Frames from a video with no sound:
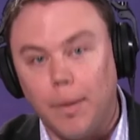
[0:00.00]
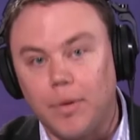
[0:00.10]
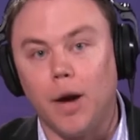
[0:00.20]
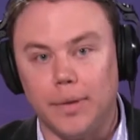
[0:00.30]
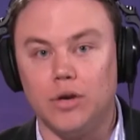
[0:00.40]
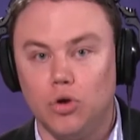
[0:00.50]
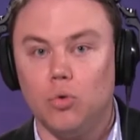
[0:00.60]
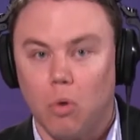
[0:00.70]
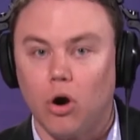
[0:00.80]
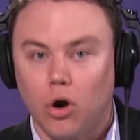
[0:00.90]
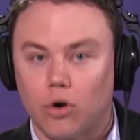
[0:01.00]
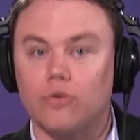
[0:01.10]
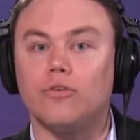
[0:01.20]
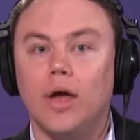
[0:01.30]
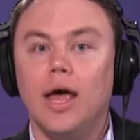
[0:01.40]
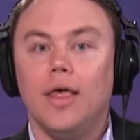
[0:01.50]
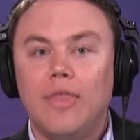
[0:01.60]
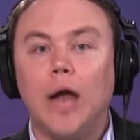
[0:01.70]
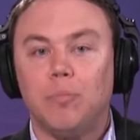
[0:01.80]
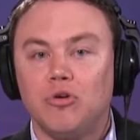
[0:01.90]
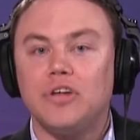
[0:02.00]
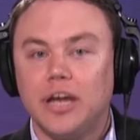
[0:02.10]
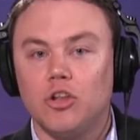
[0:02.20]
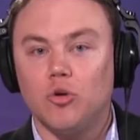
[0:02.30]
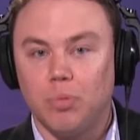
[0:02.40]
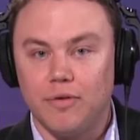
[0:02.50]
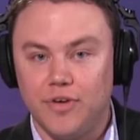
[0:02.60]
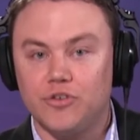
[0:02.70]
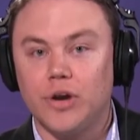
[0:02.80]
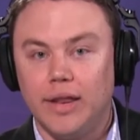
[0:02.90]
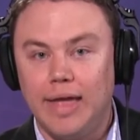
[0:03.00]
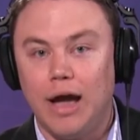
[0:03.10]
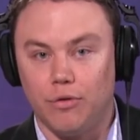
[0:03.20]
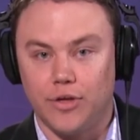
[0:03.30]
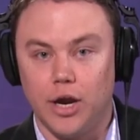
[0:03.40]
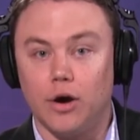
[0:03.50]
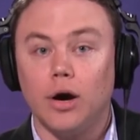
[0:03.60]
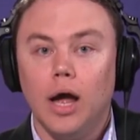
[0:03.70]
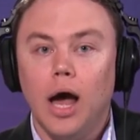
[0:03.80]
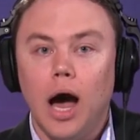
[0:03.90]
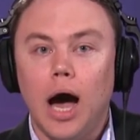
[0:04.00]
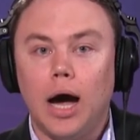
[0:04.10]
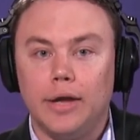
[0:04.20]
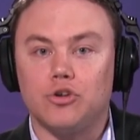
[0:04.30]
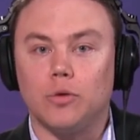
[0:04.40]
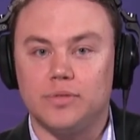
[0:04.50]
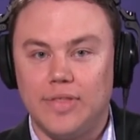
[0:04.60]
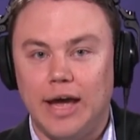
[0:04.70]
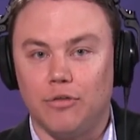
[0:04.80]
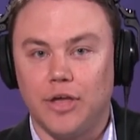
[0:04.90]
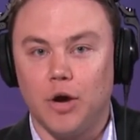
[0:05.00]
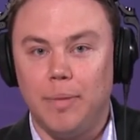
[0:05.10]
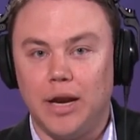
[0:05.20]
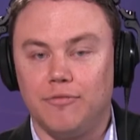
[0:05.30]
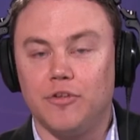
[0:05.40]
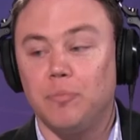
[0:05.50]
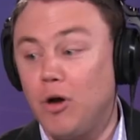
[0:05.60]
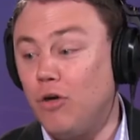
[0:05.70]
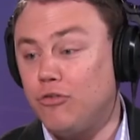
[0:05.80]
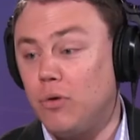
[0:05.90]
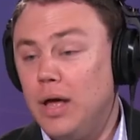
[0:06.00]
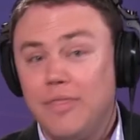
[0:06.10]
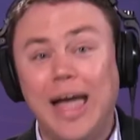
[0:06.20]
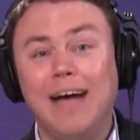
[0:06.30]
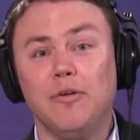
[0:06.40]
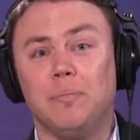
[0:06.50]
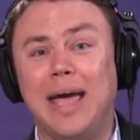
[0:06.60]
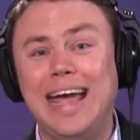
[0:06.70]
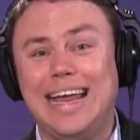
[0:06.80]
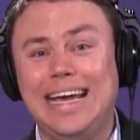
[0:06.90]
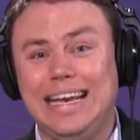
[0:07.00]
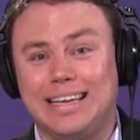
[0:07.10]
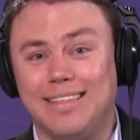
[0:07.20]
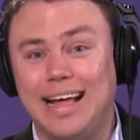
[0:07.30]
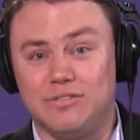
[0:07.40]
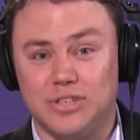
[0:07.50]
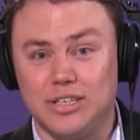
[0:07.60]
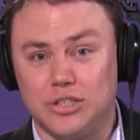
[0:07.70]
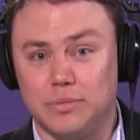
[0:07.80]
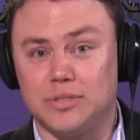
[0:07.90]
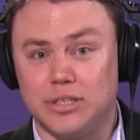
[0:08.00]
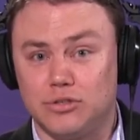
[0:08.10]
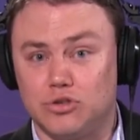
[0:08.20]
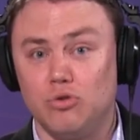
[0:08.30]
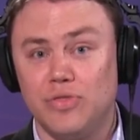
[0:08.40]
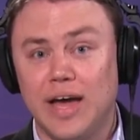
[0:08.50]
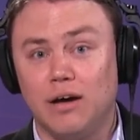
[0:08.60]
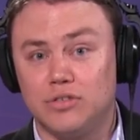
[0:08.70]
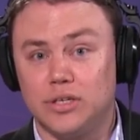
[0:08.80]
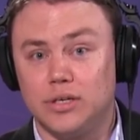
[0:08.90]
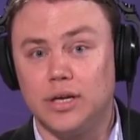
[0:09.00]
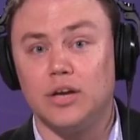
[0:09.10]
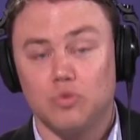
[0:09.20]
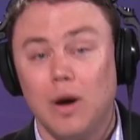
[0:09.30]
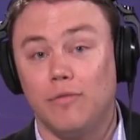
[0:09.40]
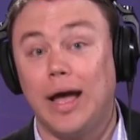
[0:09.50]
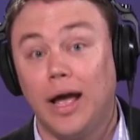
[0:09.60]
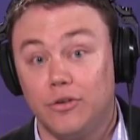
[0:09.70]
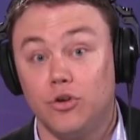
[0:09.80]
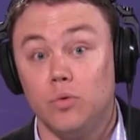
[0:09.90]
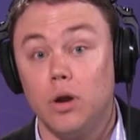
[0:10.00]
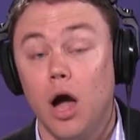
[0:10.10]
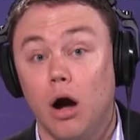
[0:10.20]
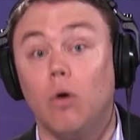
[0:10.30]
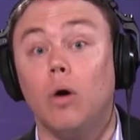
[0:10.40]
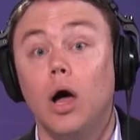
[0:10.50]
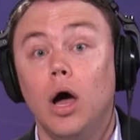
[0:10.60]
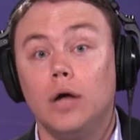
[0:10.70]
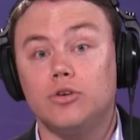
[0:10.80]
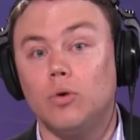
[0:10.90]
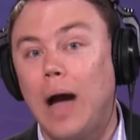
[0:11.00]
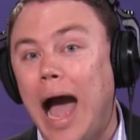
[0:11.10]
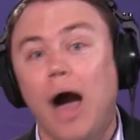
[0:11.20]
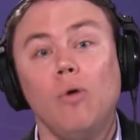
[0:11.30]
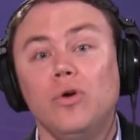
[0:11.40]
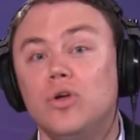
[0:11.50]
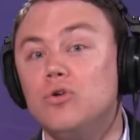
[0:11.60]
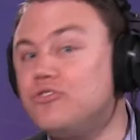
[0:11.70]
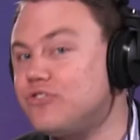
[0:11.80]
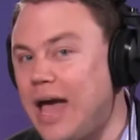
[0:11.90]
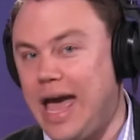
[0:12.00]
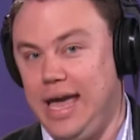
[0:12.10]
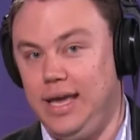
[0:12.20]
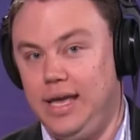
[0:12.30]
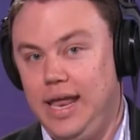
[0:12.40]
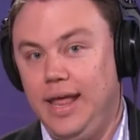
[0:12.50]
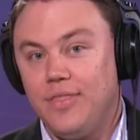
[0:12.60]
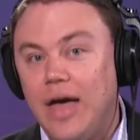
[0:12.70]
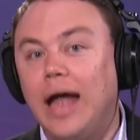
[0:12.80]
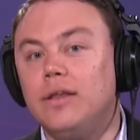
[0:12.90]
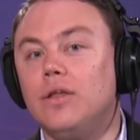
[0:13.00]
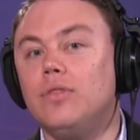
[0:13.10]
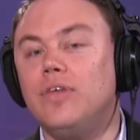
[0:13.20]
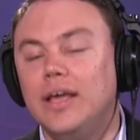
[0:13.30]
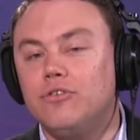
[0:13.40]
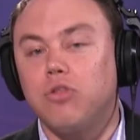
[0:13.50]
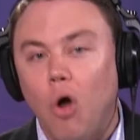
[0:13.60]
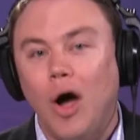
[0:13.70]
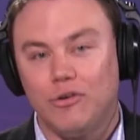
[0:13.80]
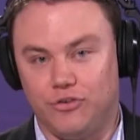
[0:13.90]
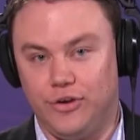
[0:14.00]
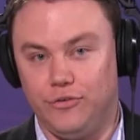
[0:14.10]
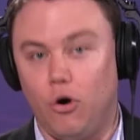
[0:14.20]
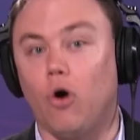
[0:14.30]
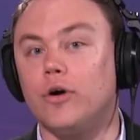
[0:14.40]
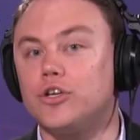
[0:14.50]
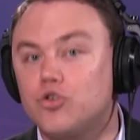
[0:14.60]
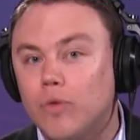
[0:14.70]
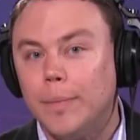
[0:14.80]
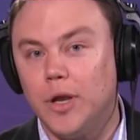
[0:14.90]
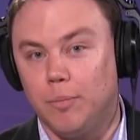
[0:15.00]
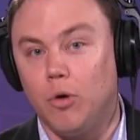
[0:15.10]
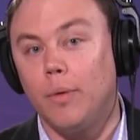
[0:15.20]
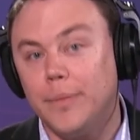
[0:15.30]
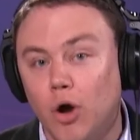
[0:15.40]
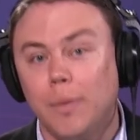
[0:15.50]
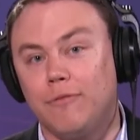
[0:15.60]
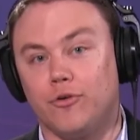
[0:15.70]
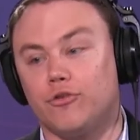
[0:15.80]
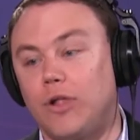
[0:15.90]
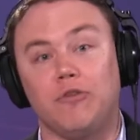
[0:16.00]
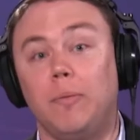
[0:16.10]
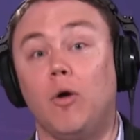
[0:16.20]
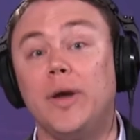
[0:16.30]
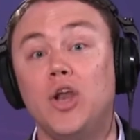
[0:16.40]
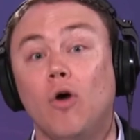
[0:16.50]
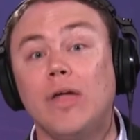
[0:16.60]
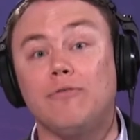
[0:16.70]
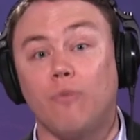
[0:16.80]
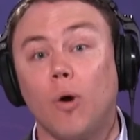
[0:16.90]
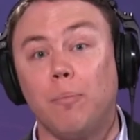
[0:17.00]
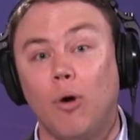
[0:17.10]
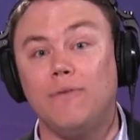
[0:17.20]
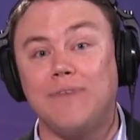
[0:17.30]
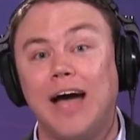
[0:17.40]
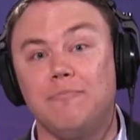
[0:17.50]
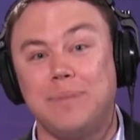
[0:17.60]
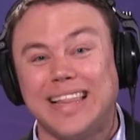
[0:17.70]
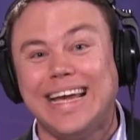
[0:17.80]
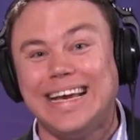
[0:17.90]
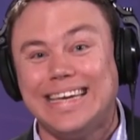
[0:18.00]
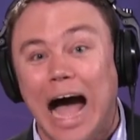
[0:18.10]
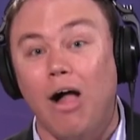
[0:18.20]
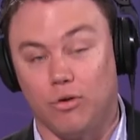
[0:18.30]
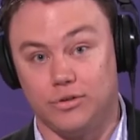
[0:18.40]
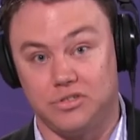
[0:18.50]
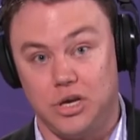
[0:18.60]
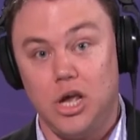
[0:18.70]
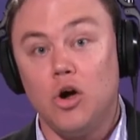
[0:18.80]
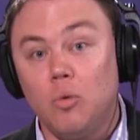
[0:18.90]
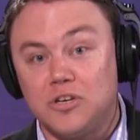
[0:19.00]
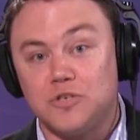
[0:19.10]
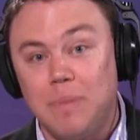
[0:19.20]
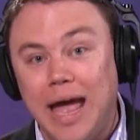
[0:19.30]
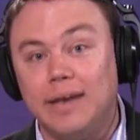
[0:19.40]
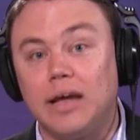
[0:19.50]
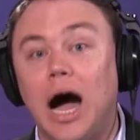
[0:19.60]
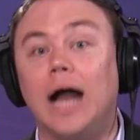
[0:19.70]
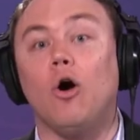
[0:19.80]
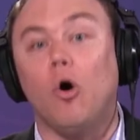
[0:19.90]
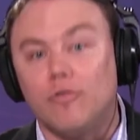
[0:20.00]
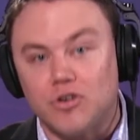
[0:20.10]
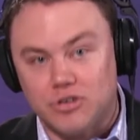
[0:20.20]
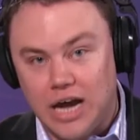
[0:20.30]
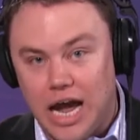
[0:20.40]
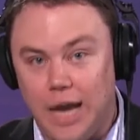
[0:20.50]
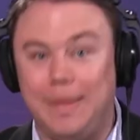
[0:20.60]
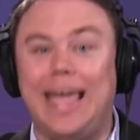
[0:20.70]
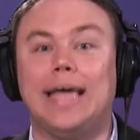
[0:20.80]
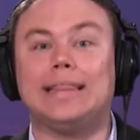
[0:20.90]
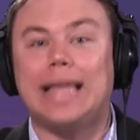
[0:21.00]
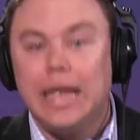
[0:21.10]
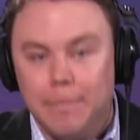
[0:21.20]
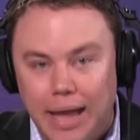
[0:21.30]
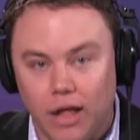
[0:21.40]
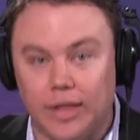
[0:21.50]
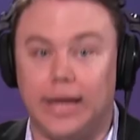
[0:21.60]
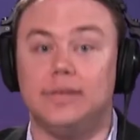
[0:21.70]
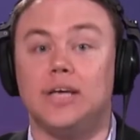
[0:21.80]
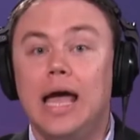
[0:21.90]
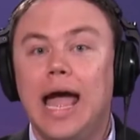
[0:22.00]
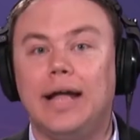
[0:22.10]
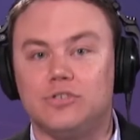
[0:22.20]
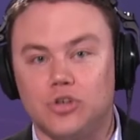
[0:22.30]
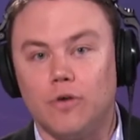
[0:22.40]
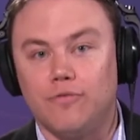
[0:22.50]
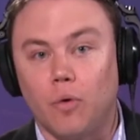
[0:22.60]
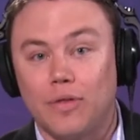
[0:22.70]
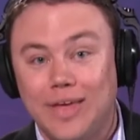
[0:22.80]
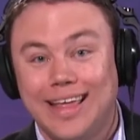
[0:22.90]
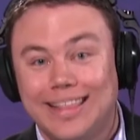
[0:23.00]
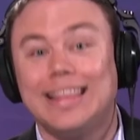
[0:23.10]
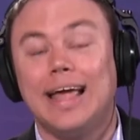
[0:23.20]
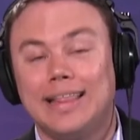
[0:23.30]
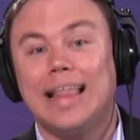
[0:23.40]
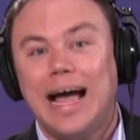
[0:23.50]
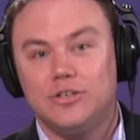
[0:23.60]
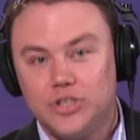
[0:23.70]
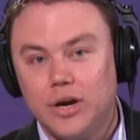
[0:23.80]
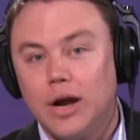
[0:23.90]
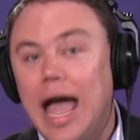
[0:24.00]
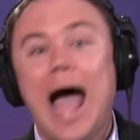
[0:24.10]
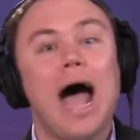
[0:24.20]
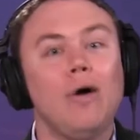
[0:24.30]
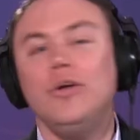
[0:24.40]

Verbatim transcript: upcoming new workers that particular provision on the health care uh, in terms of the health care benefits. But also, they haven't paid into that system since 2012, as you know. So, how do you say that these losses are attributable. When we know about first class mail, we know that $4.5 billion was spent on overtime and late mailings and so forth in, in last year. How do